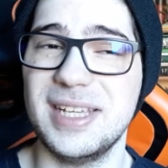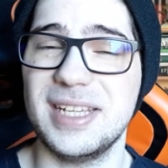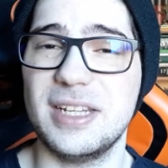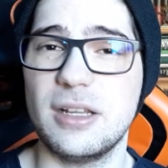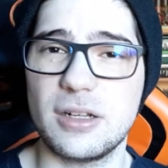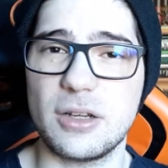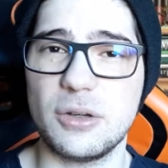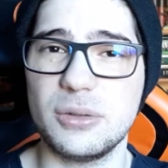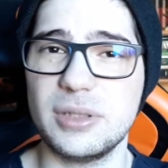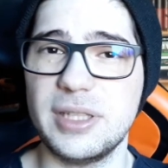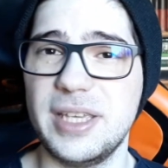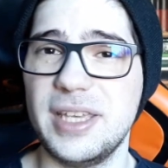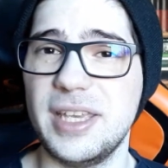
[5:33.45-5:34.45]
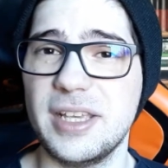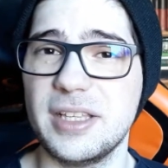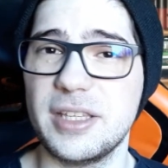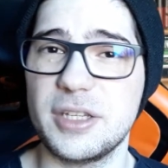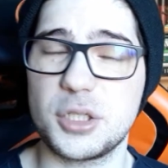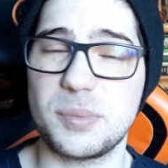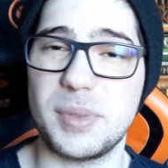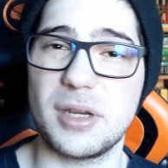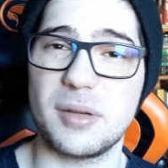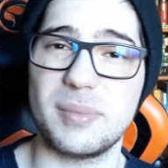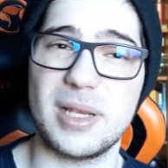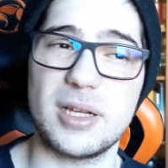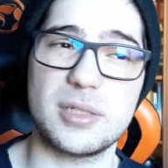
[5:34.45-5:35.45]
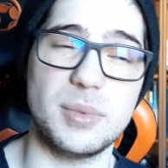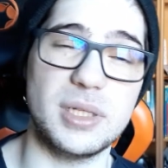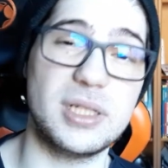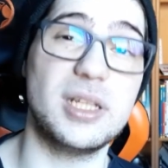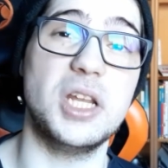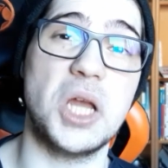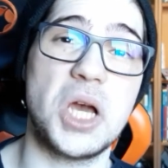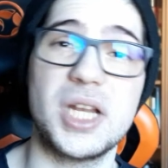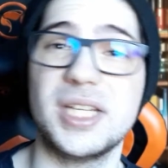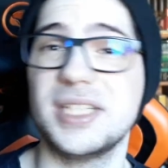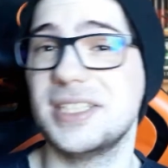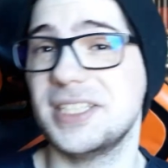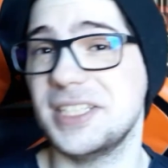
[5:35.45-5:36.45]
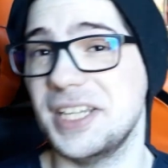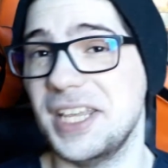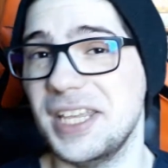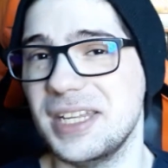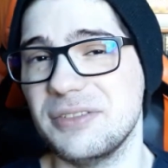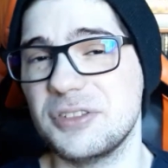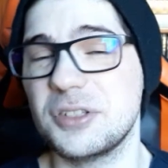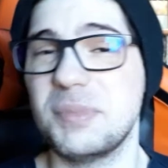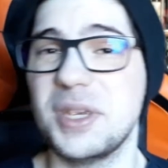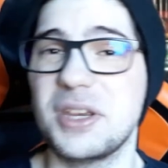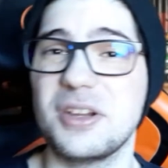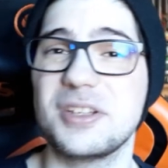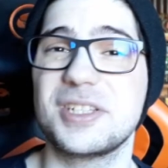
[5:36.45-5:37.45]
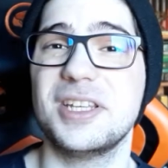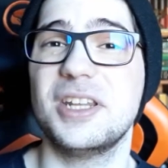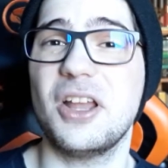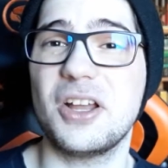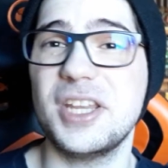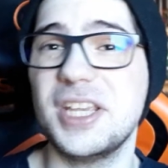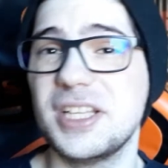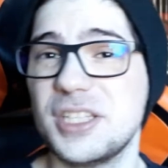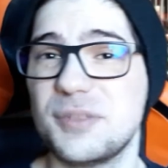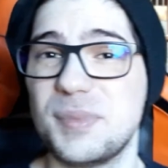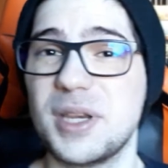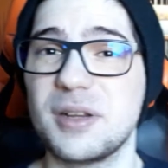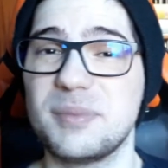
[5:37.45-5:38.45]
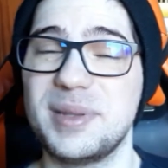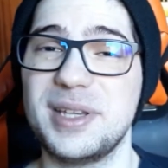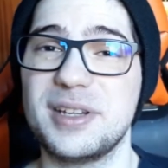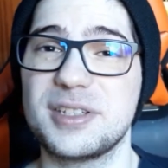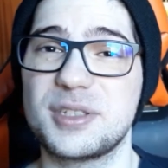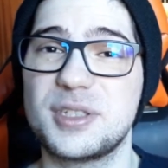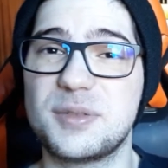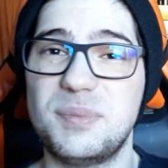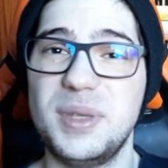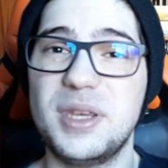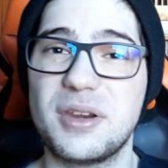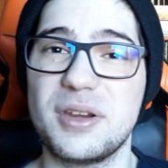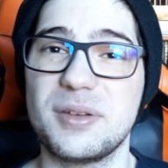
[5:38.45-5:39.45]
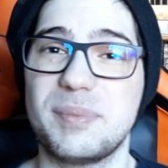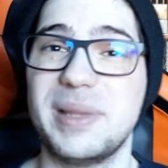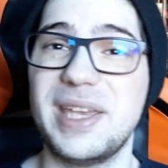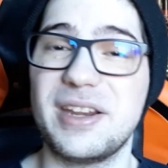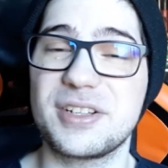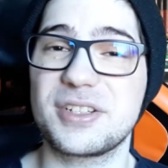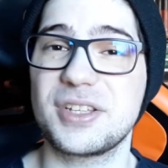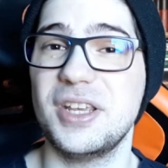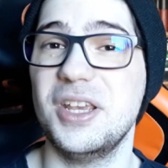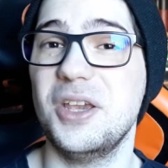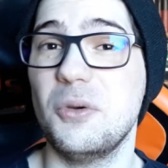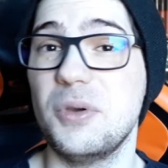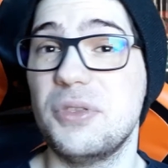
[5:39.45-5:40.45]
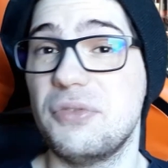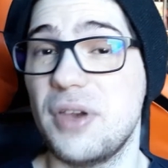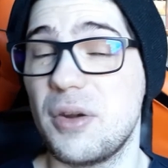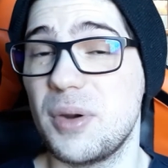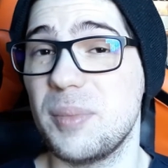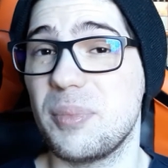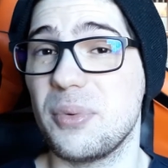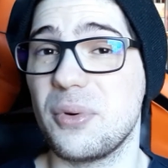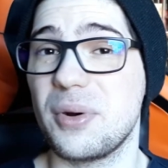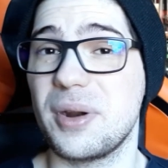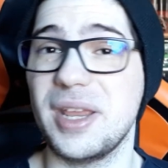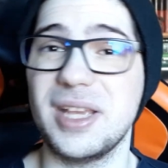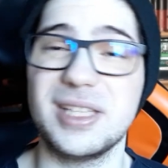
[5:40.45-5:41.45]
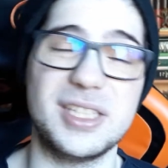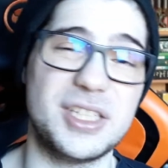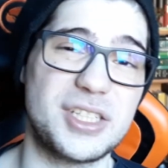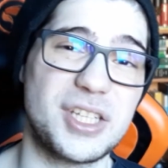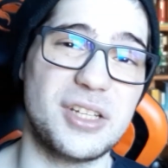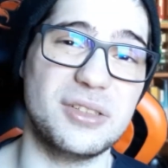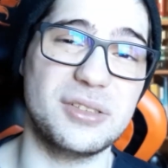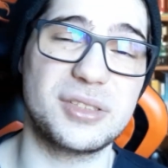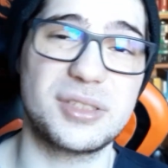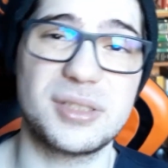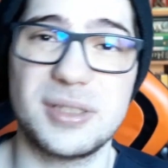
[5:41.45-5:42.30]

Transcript: Not only English speaker players, but non-native speakers, non-English speaker players, players with very poor English skills.